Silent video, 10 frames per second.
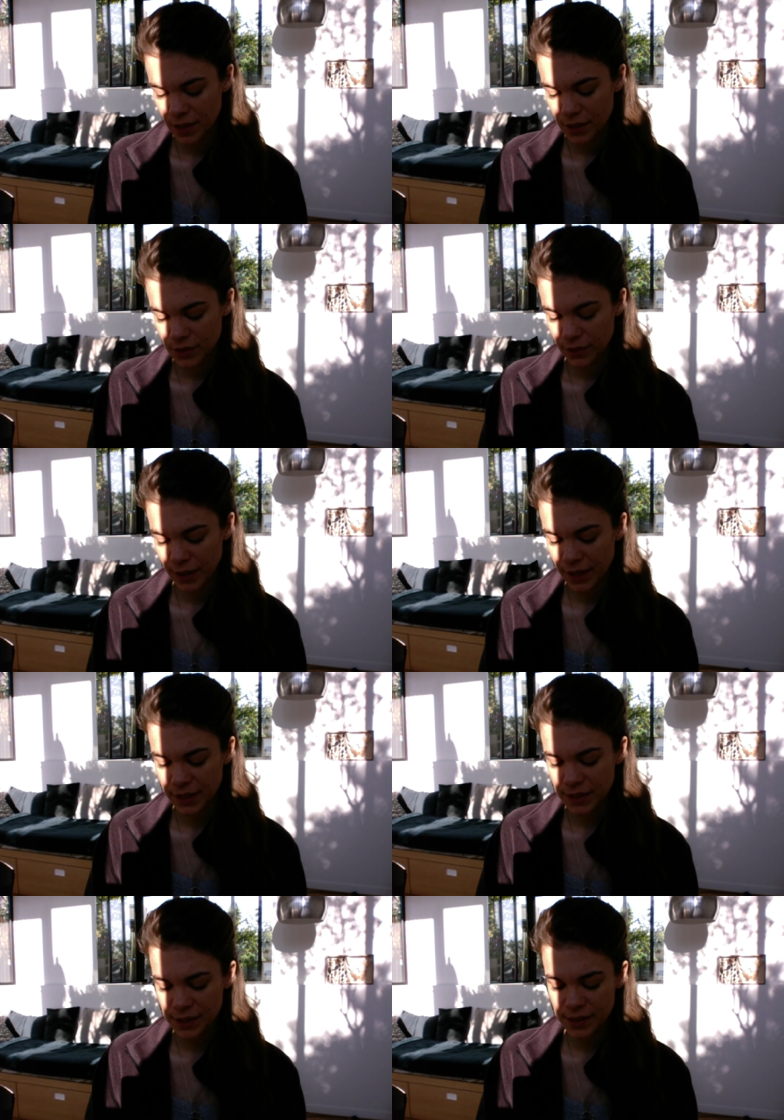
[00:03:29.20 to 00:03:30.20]
So
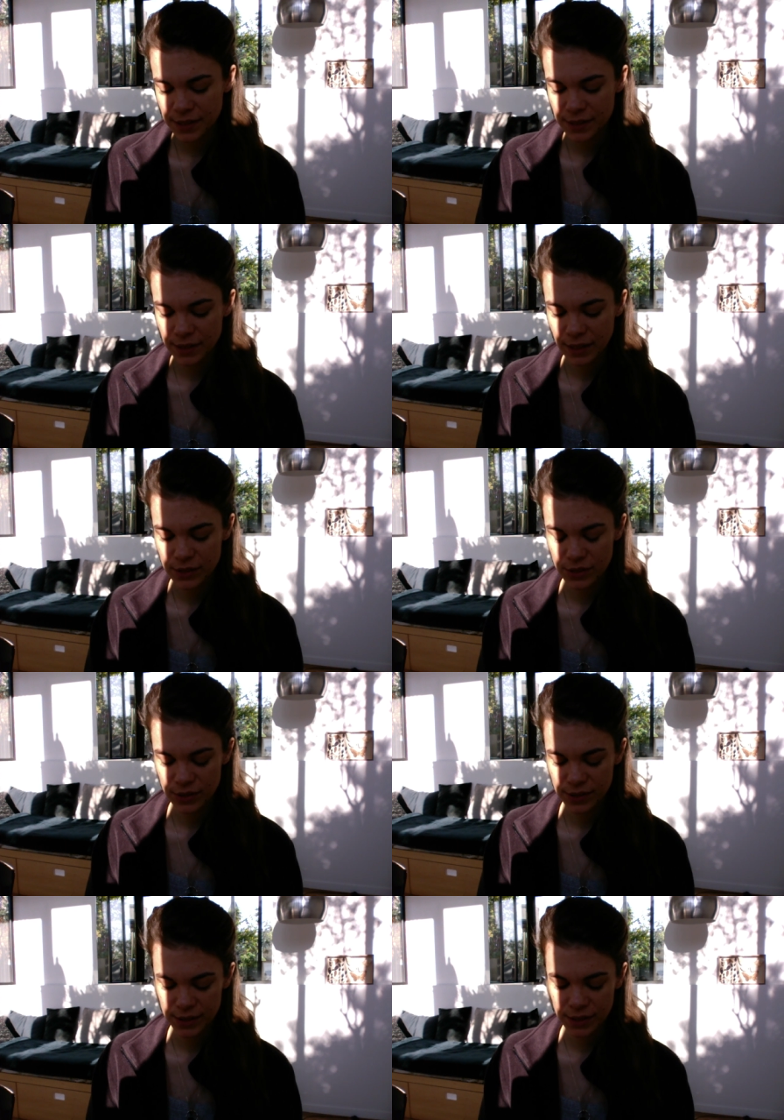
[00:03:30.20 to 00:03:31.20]
Aries, let's
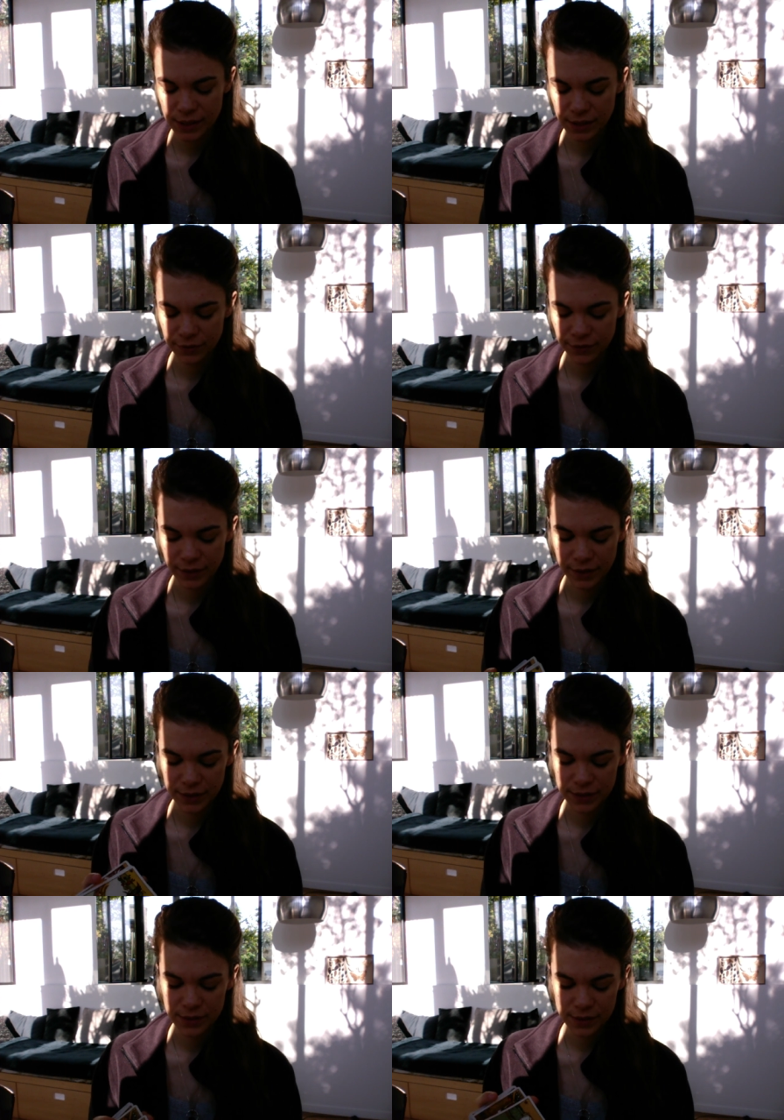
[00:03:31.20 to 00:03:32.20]
just see if there
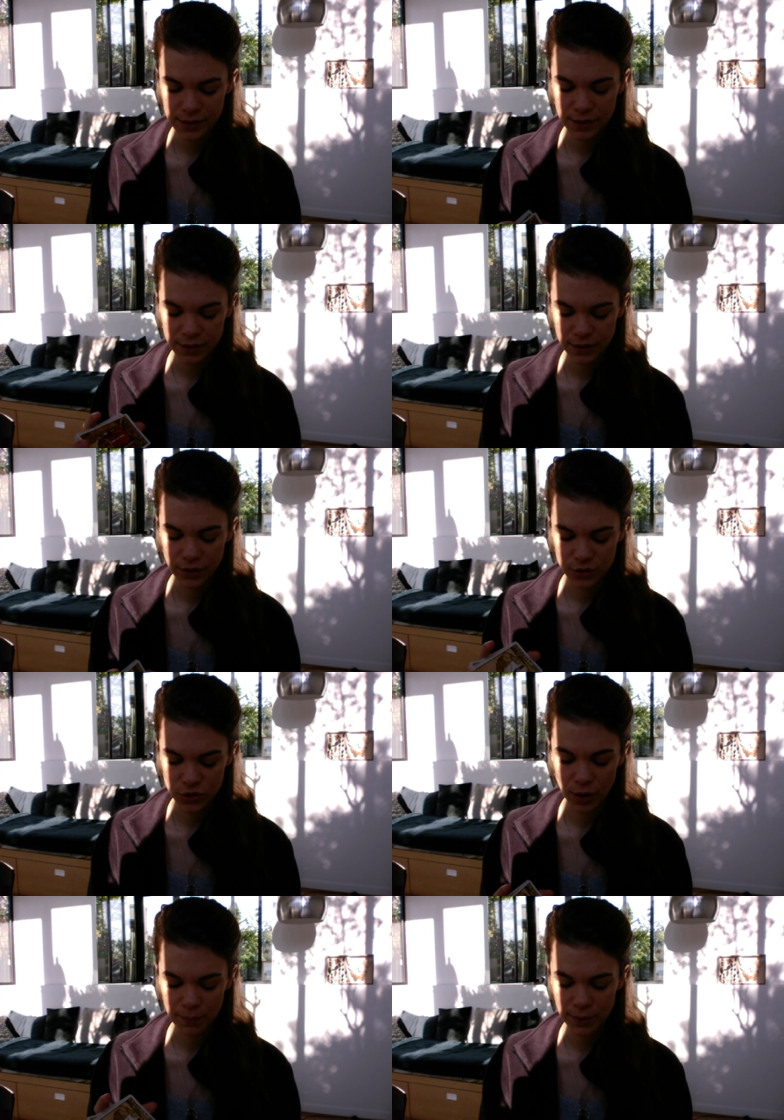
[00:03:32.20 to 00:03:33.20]
is a
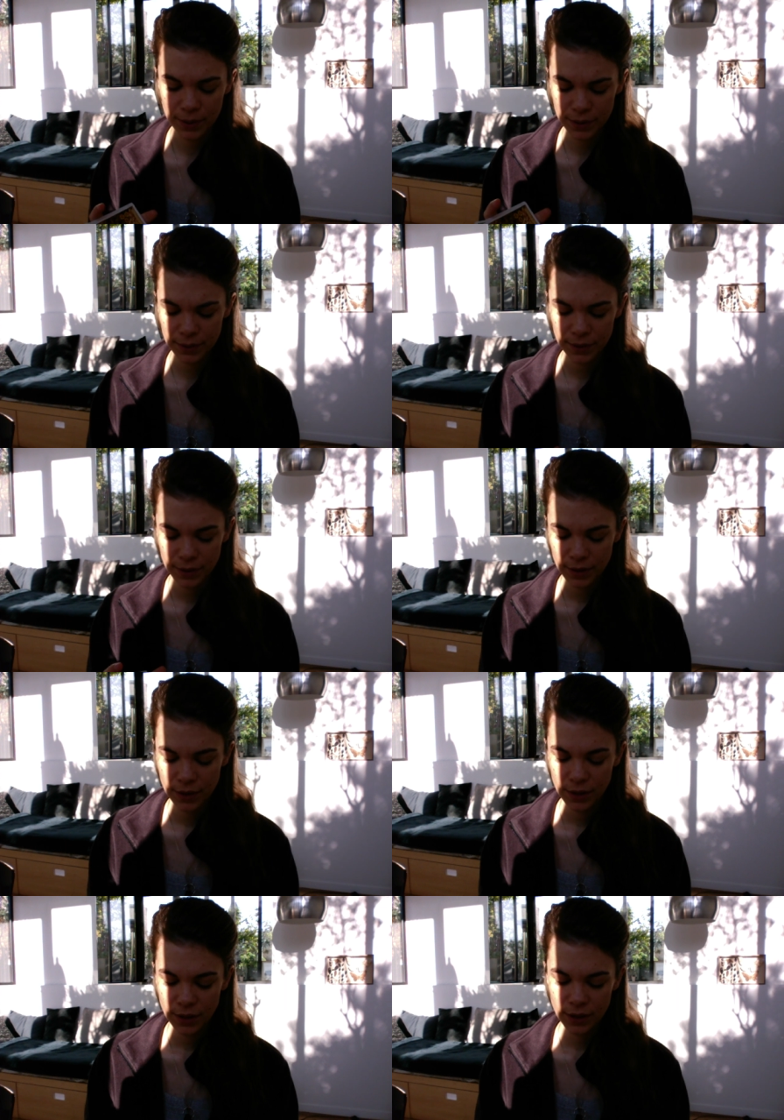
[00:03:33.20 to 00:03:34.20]
jumper,
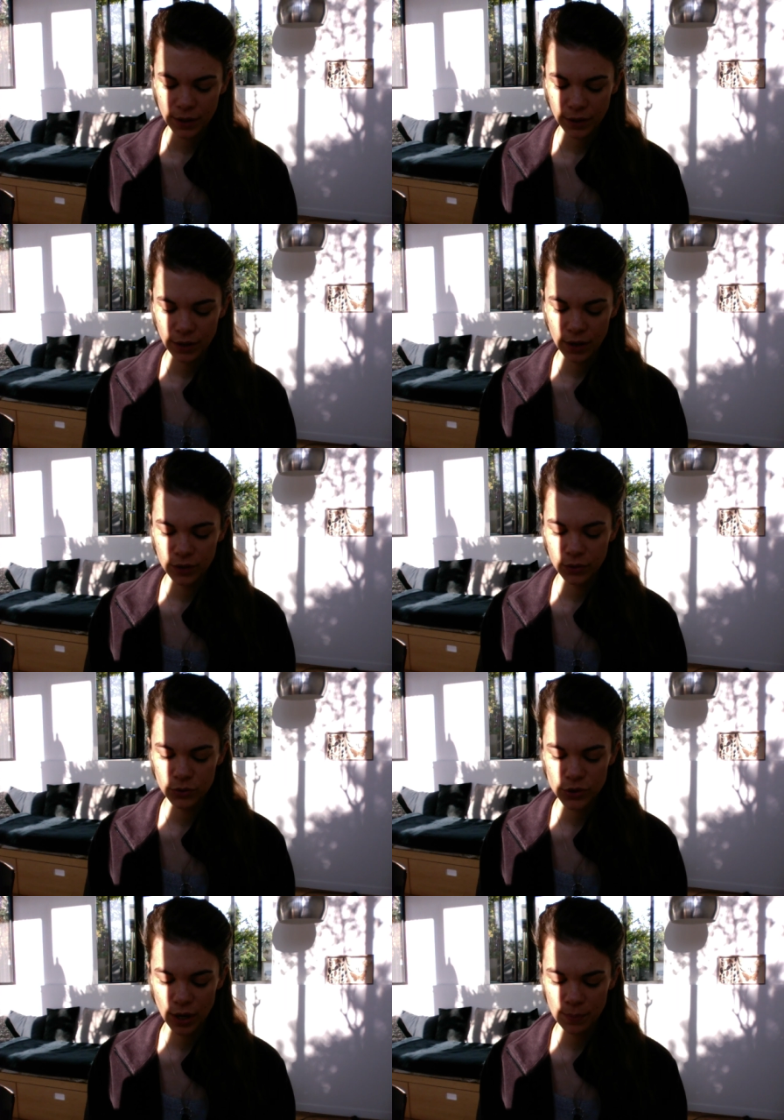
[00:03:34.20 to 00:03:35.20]
a card who
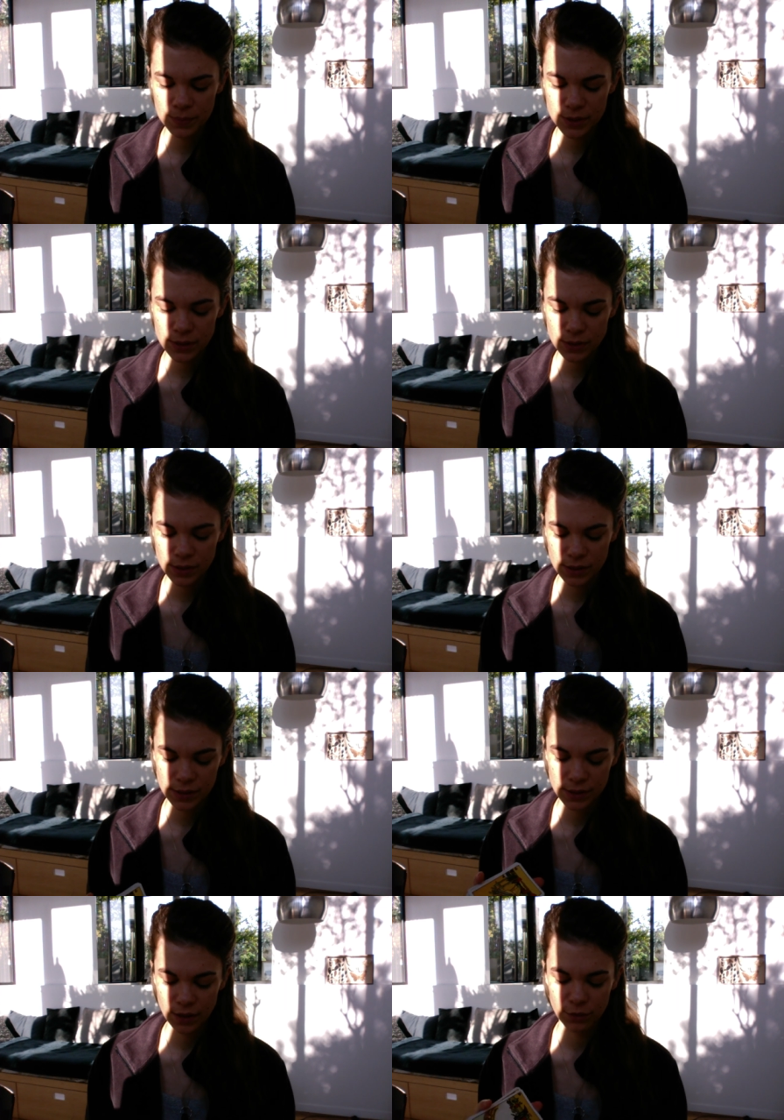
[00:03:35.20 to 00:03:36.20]
jumps
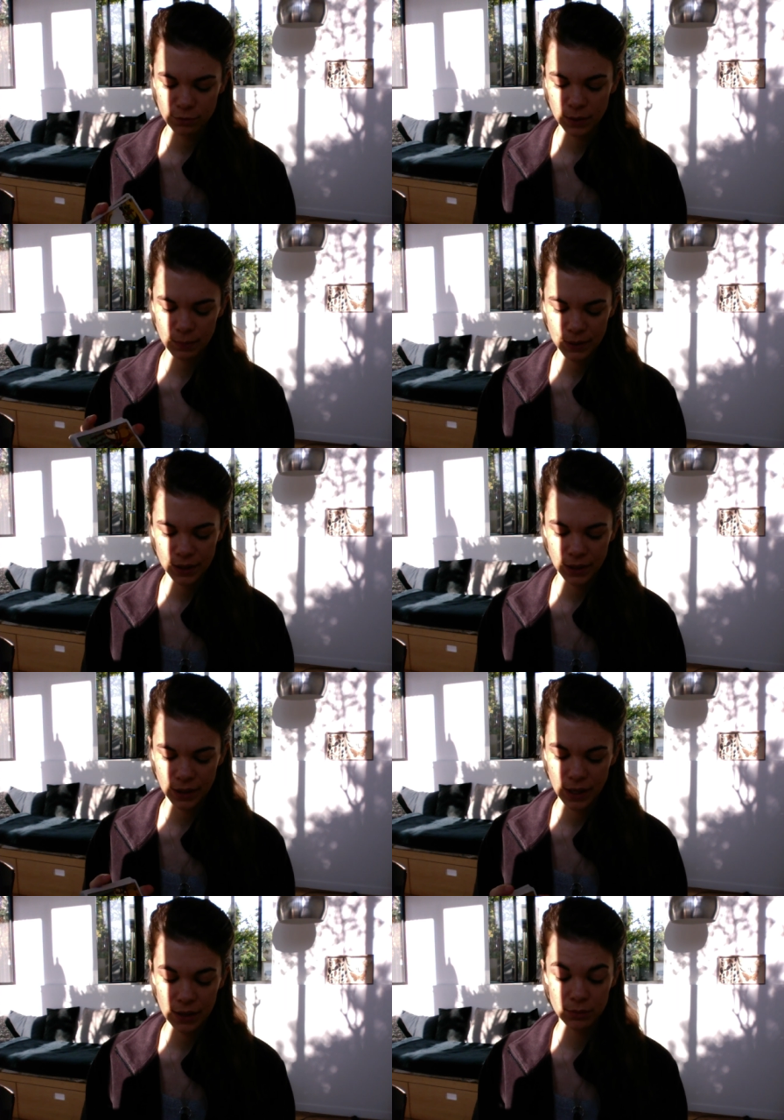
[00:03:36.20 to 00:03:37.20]
instead of me picking
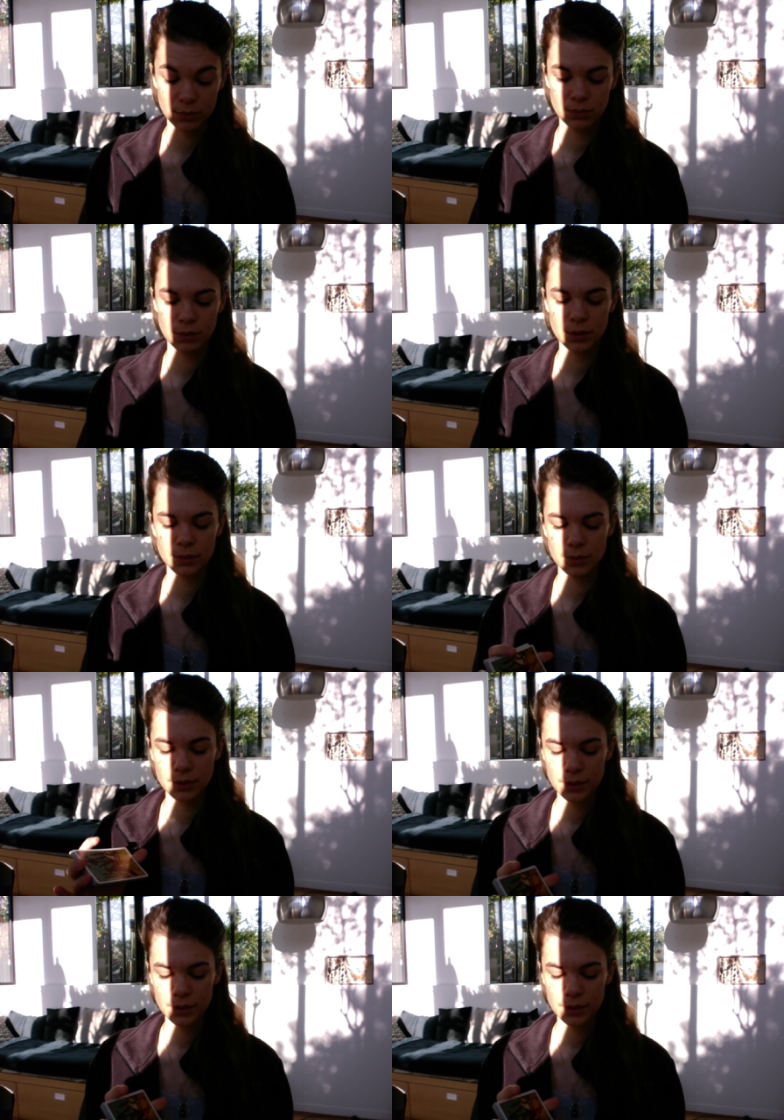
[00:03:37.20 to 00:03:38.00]
it up. Whoa.